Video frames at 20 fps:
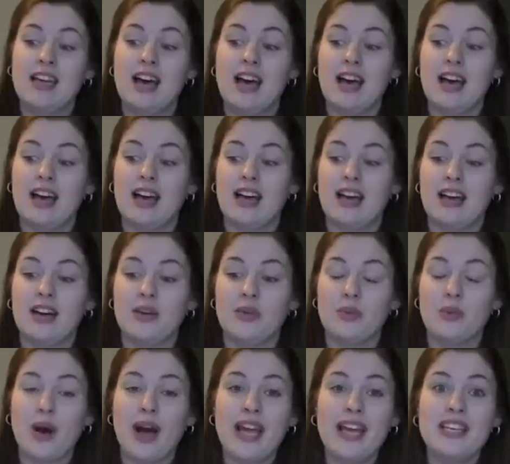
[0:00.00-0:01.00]
uh,
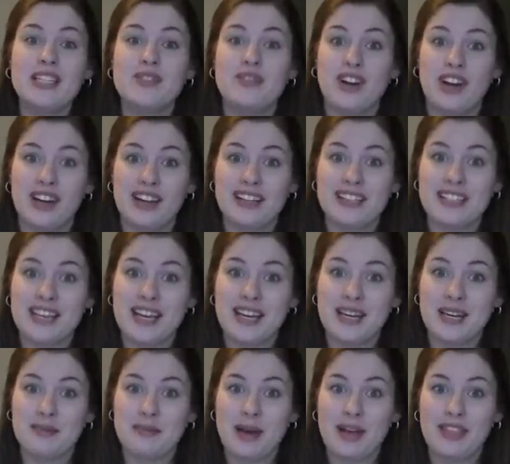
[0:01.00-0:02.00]
Wyatt is very
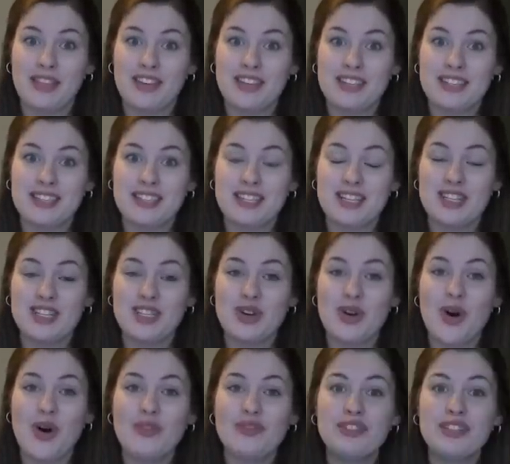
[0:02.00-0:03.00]
excited about this, so
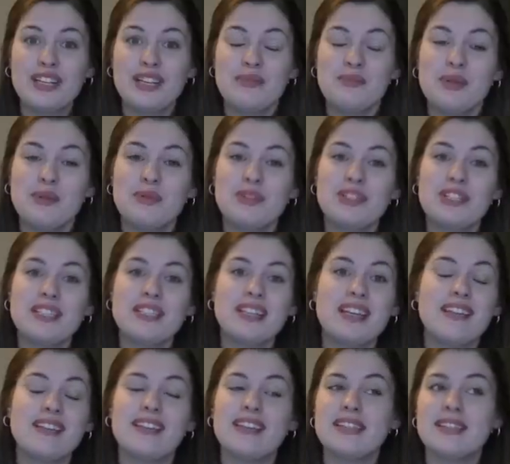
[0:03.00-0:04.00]
hopefully we will
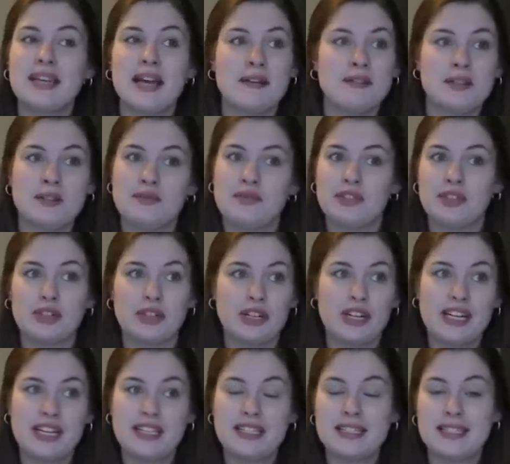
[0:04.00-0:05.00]
just at least have some
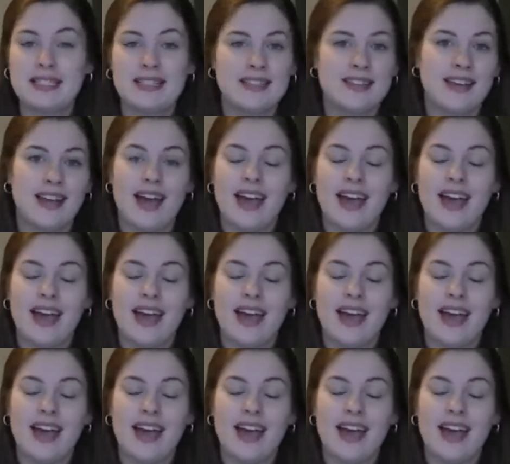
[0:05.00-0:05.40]
flurries.